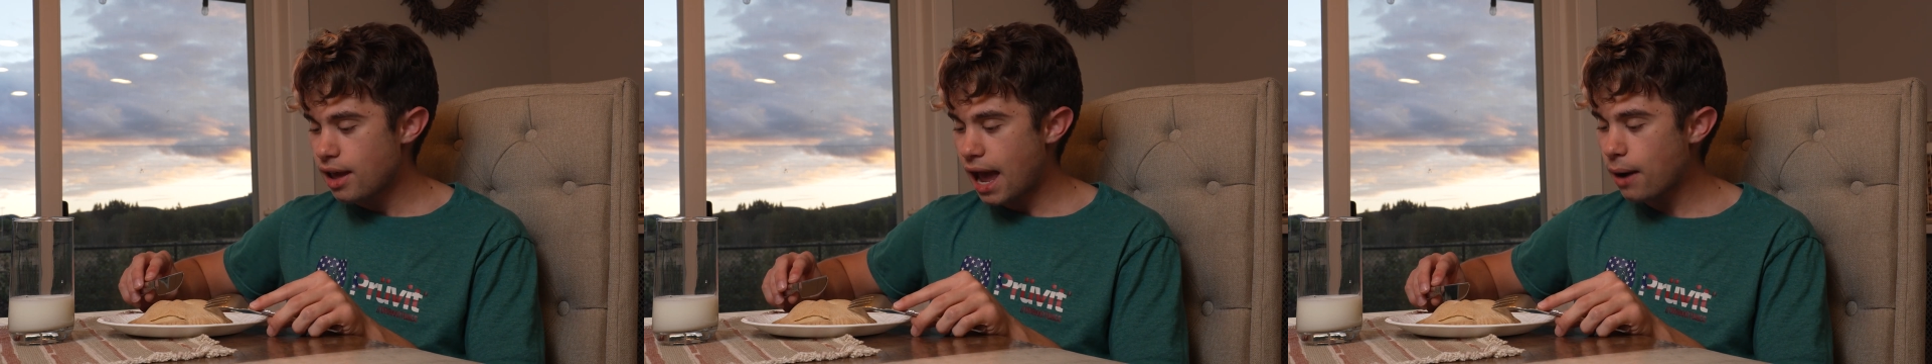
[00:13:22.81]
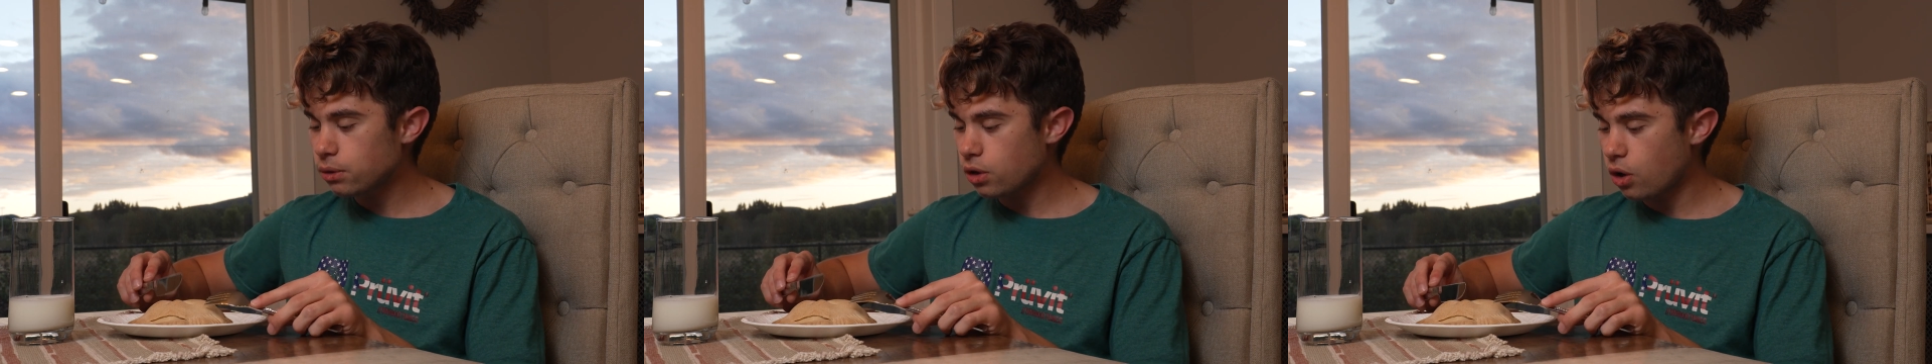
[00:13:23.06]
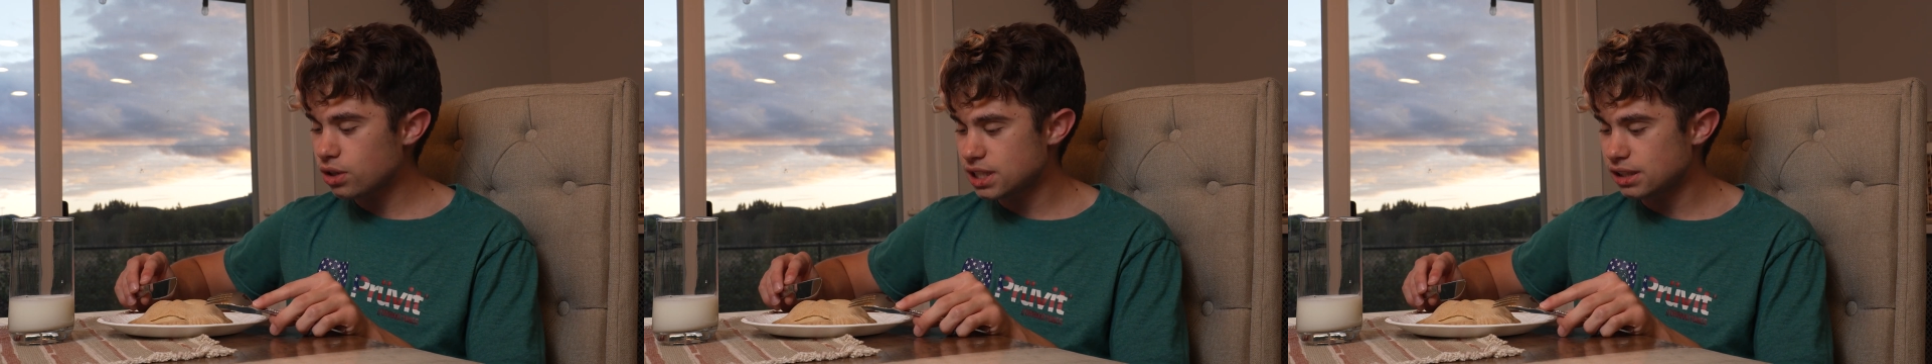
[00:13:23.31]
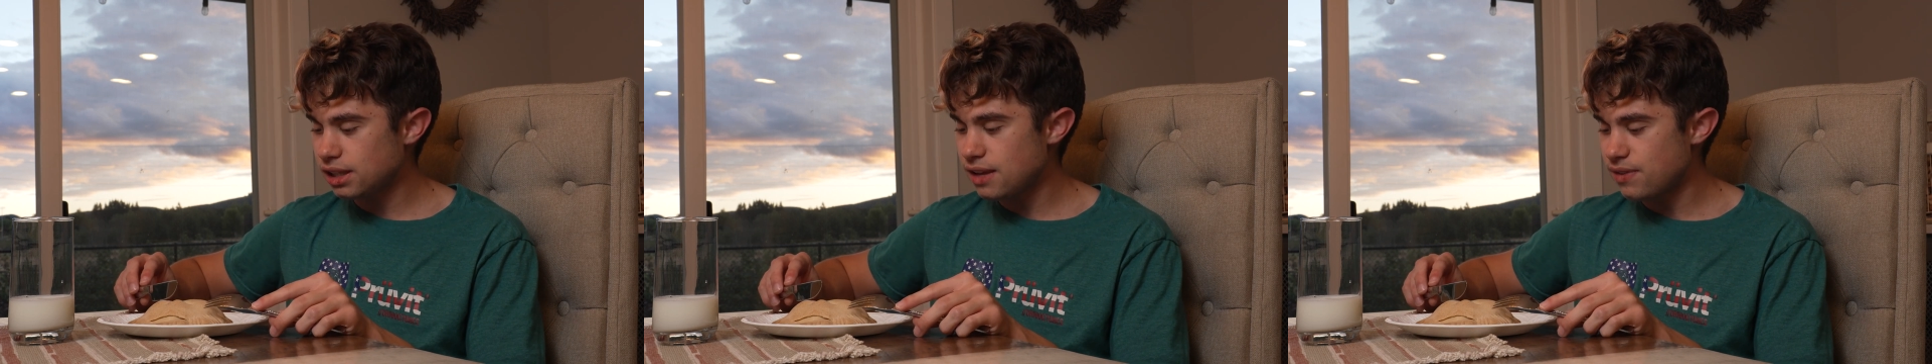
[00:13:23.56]
how long
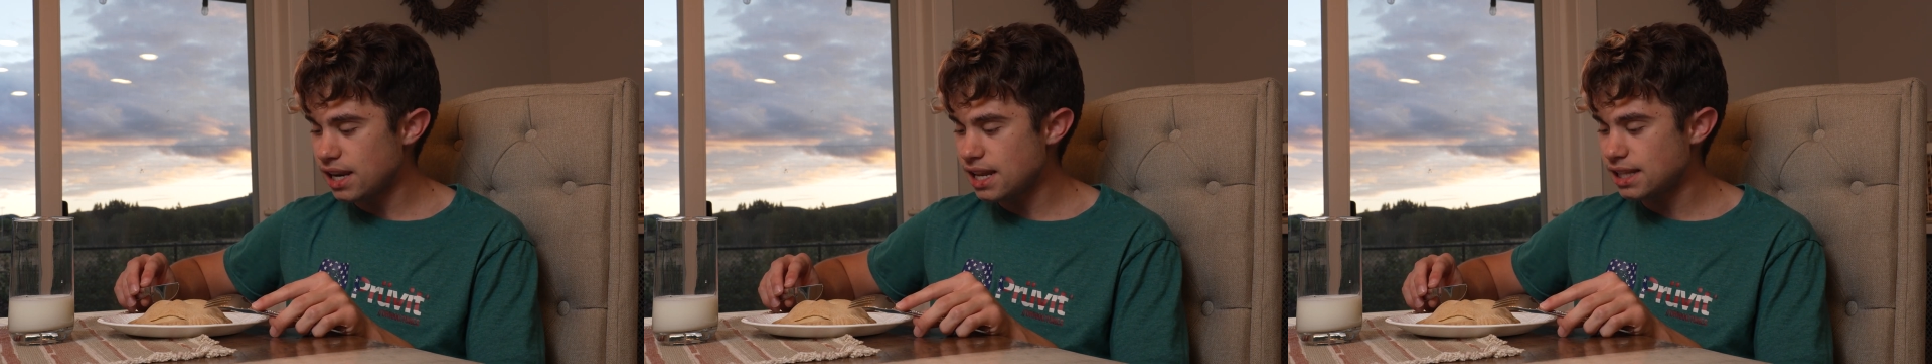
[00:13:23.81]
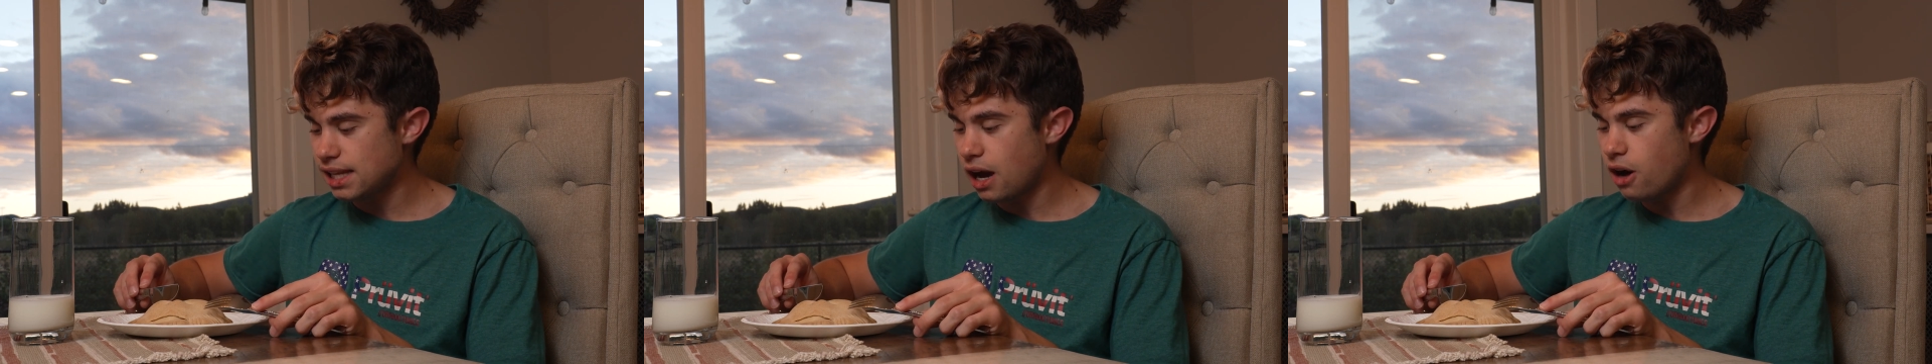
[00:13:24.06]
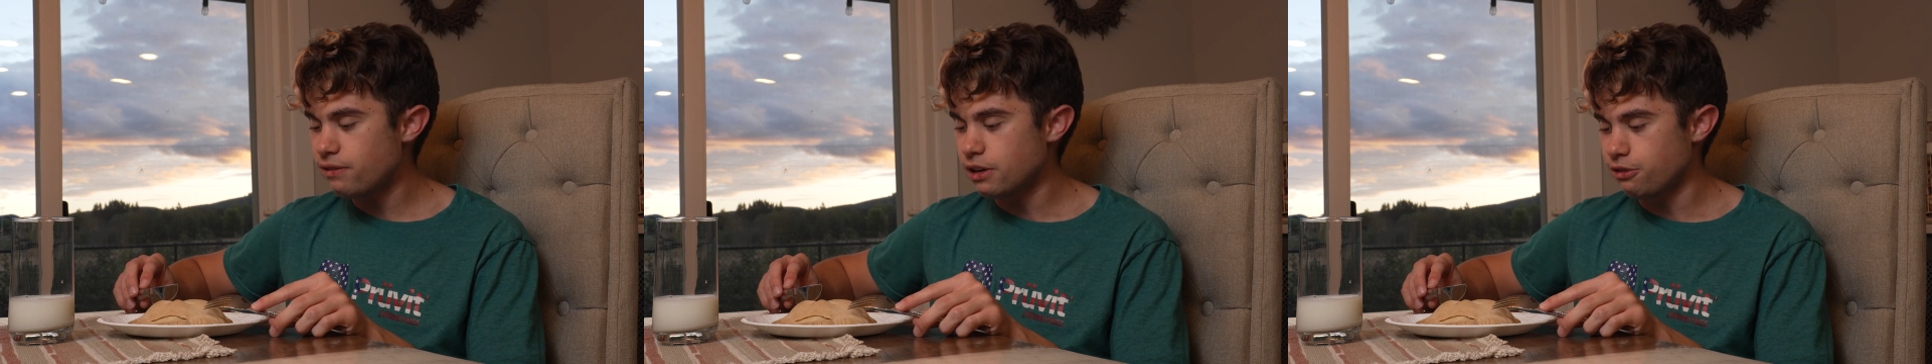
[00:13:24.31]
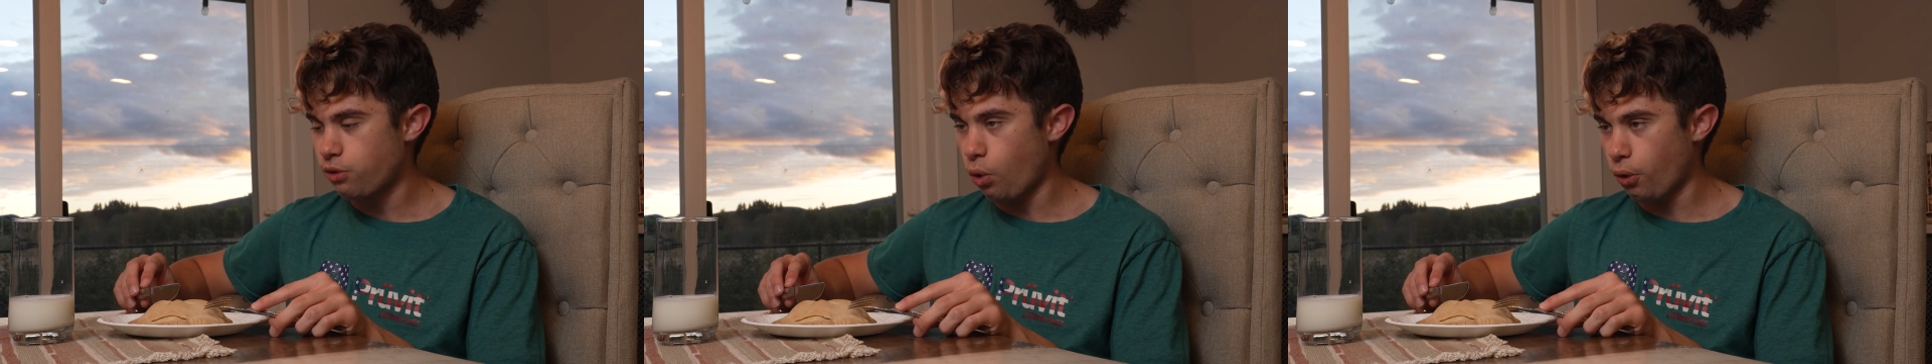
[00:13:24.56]
to leave it in the
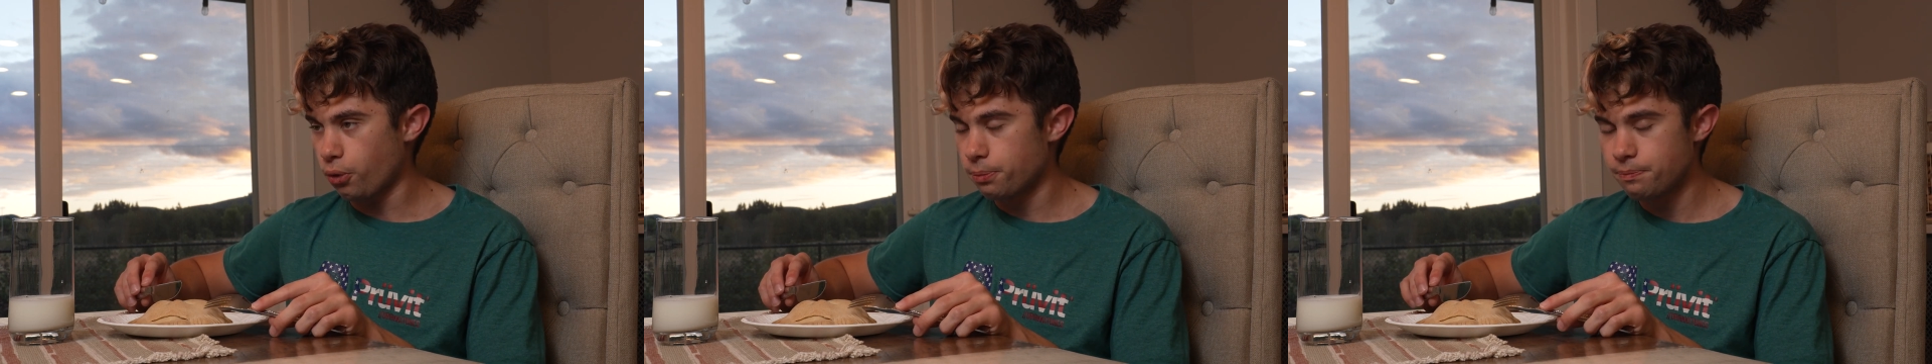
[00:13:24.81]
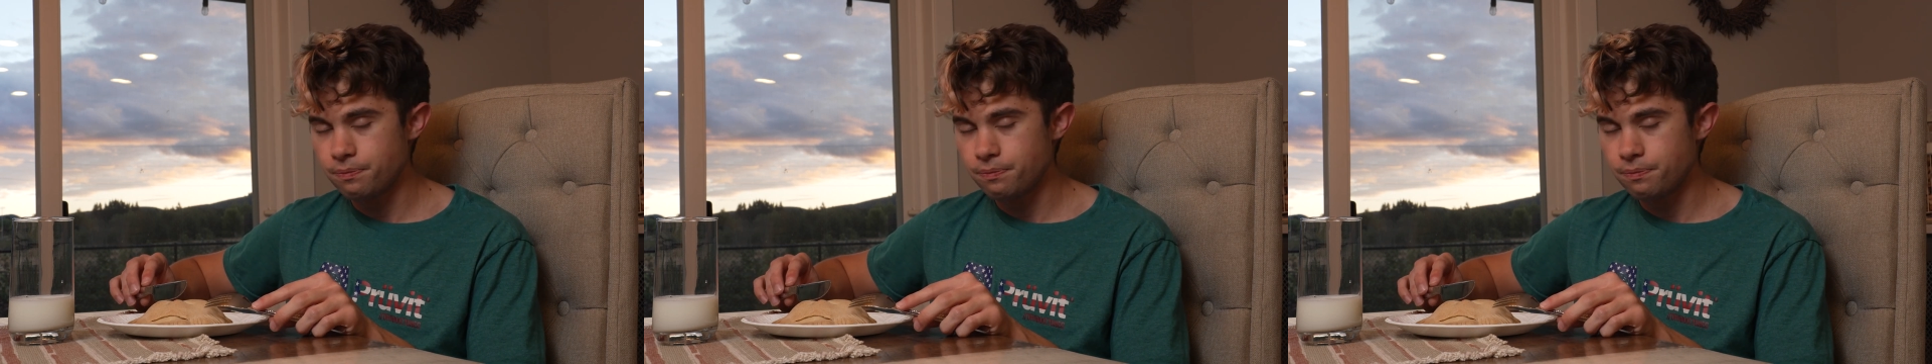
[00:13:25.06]
oven for.